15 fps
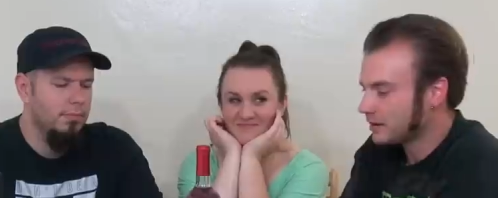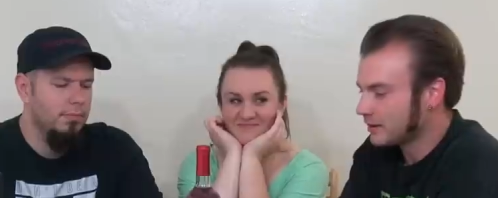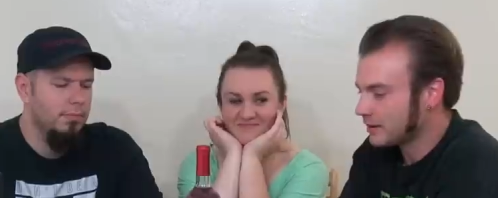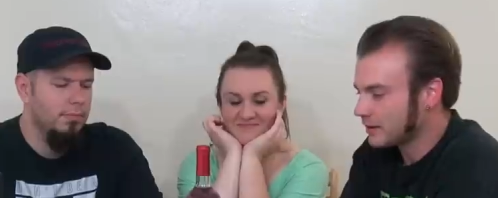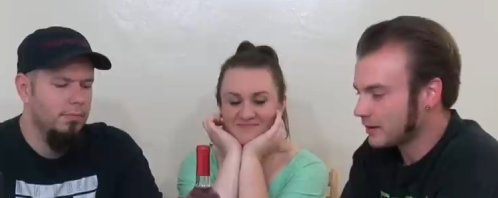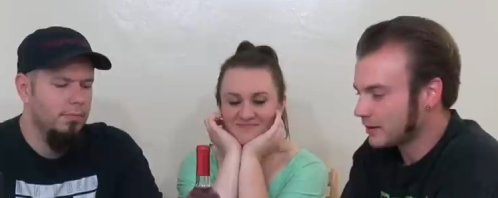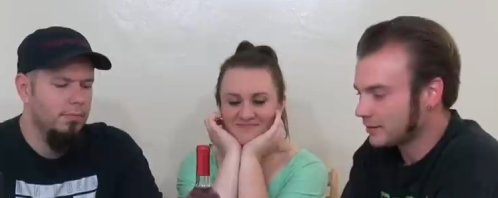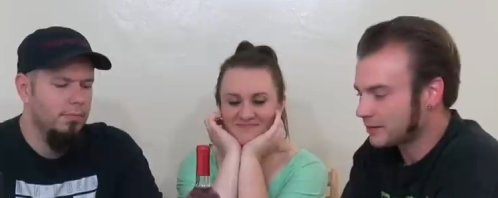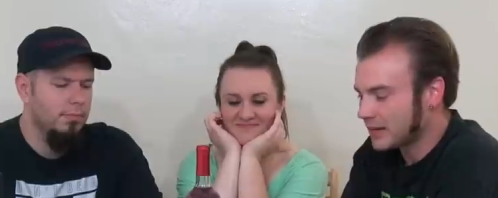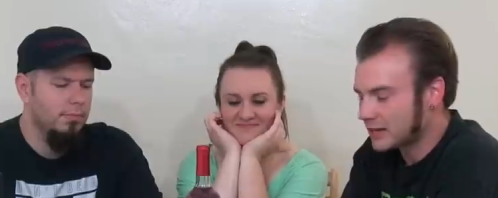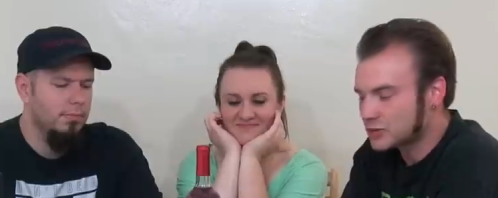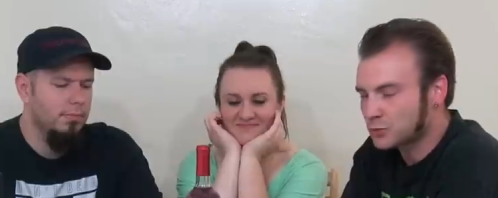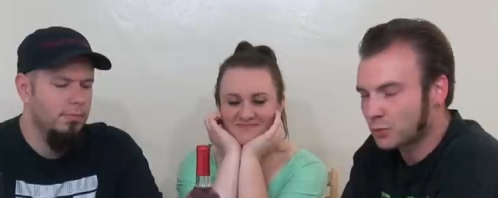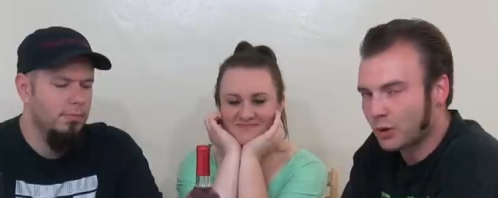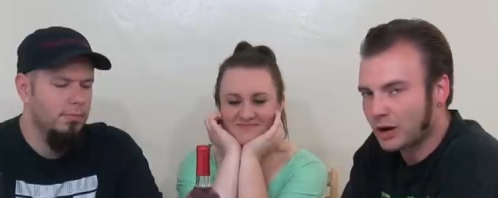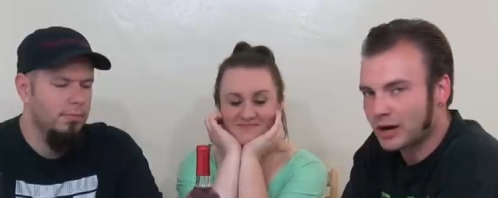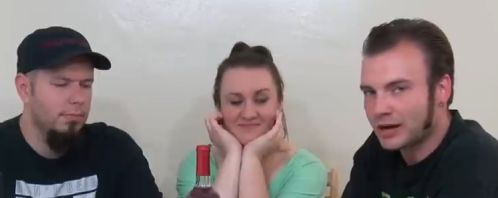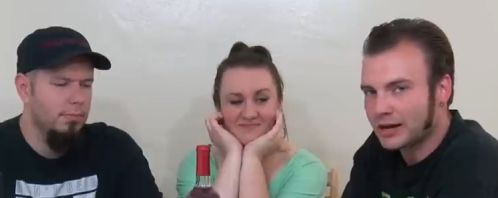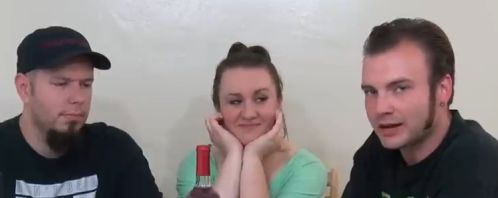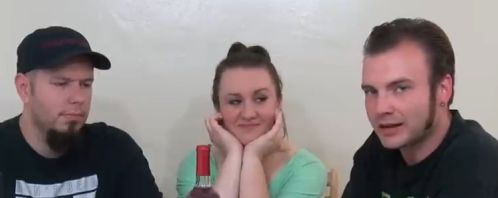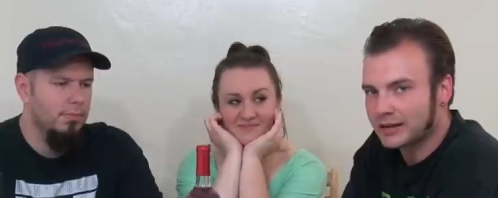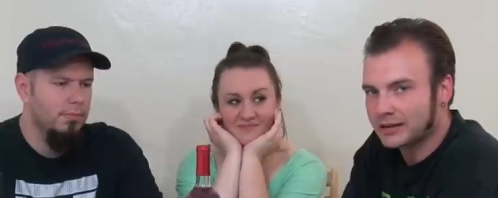Speaker 1: Uh, that is
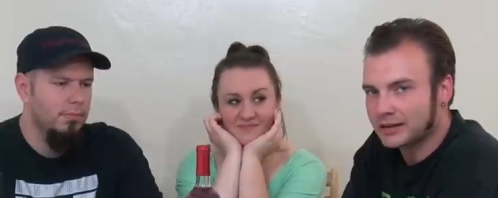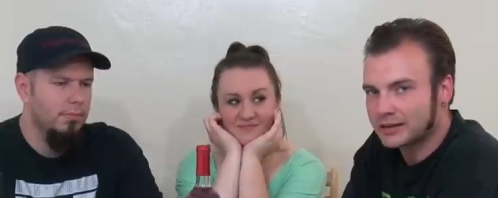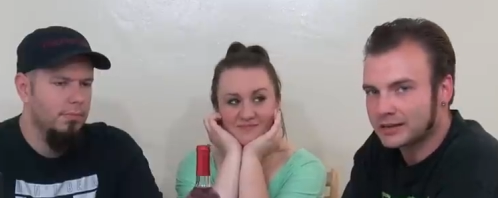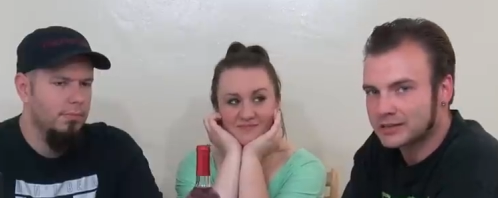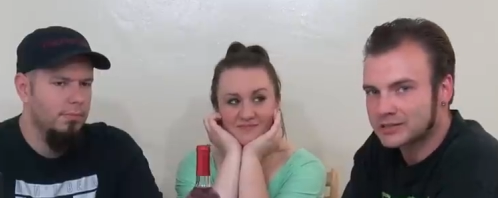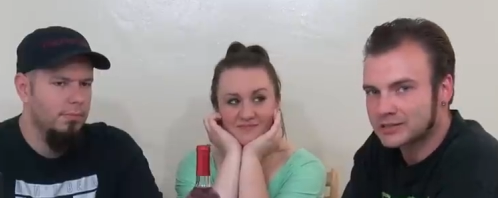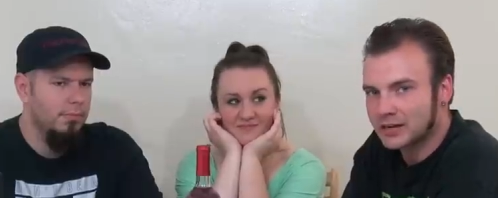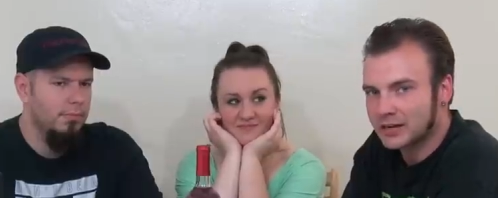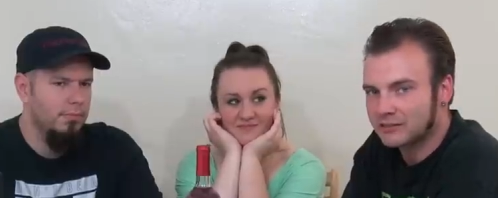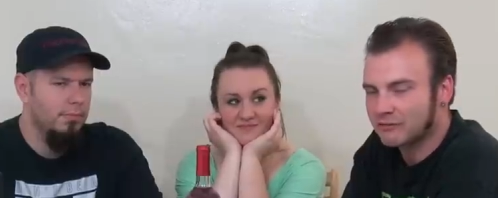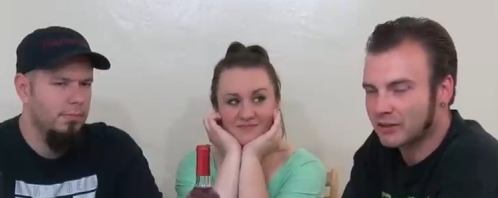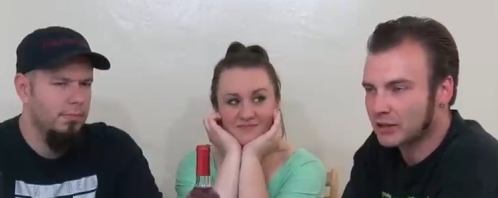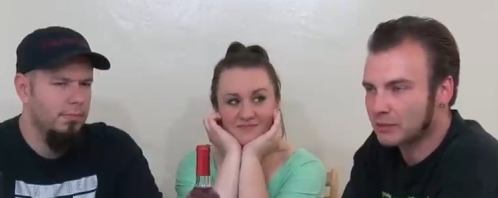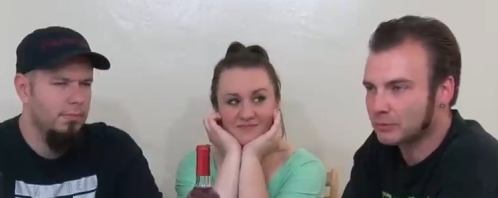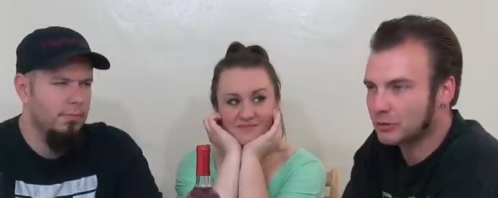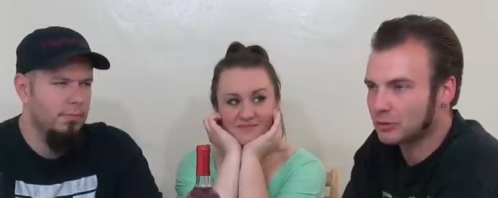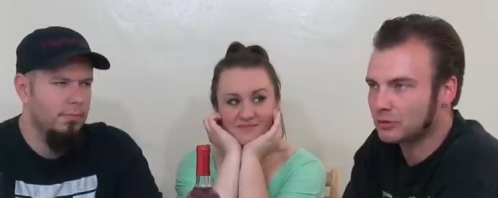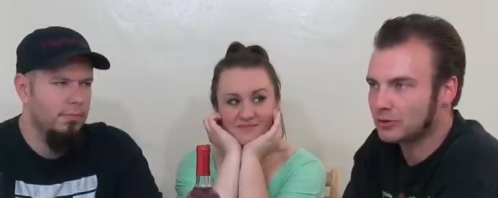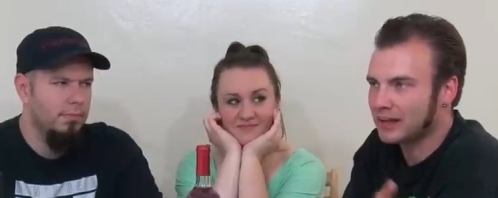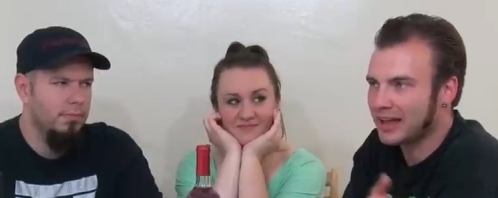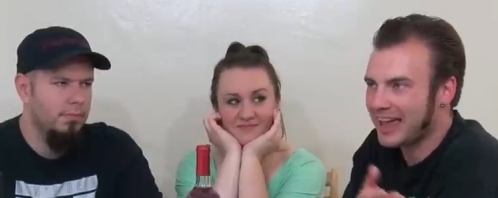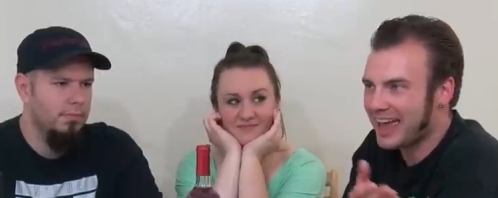why it is not
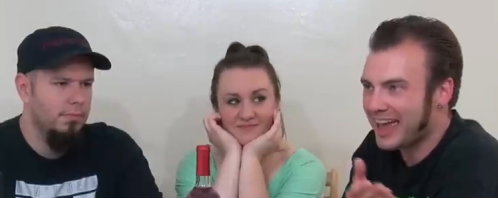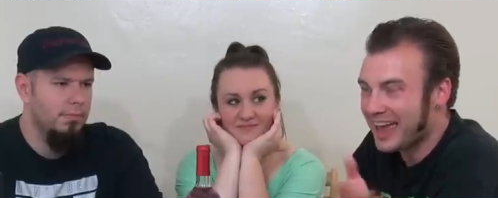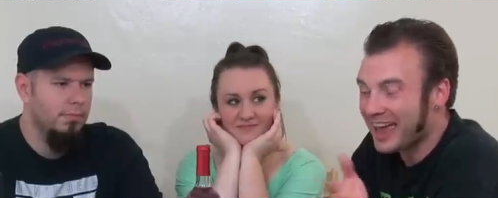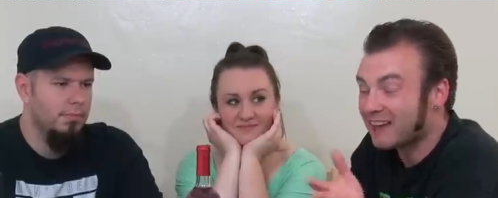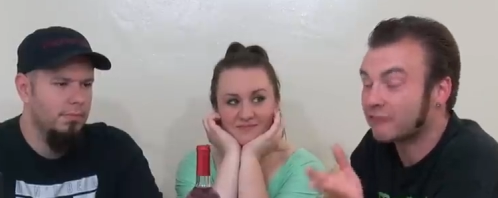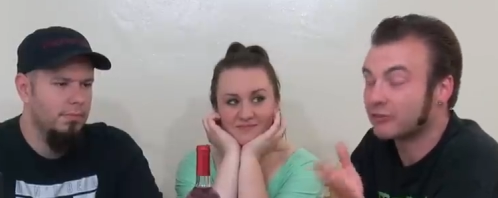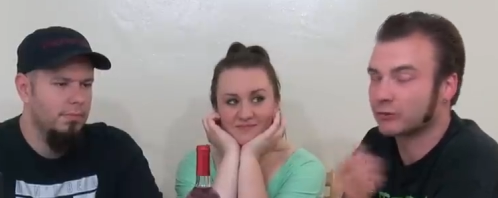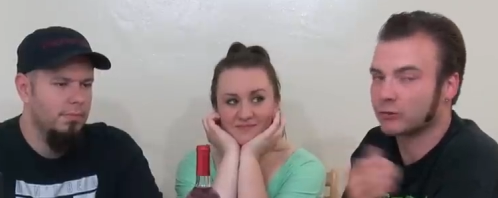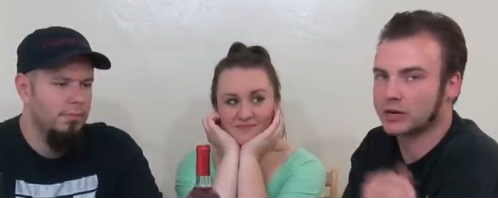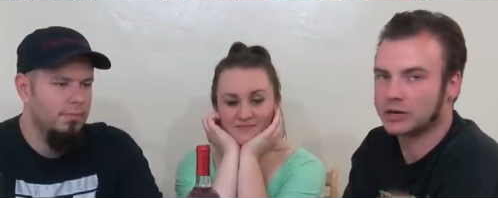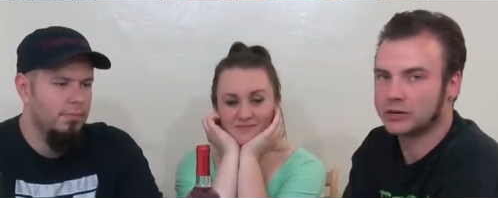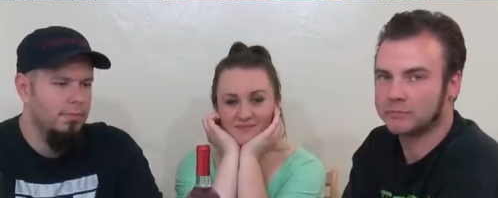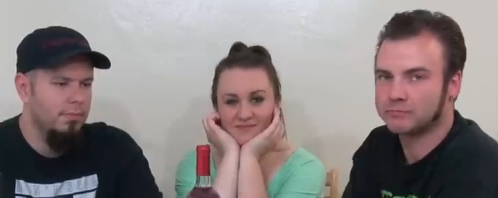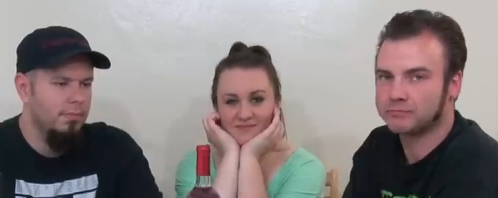available everywhere.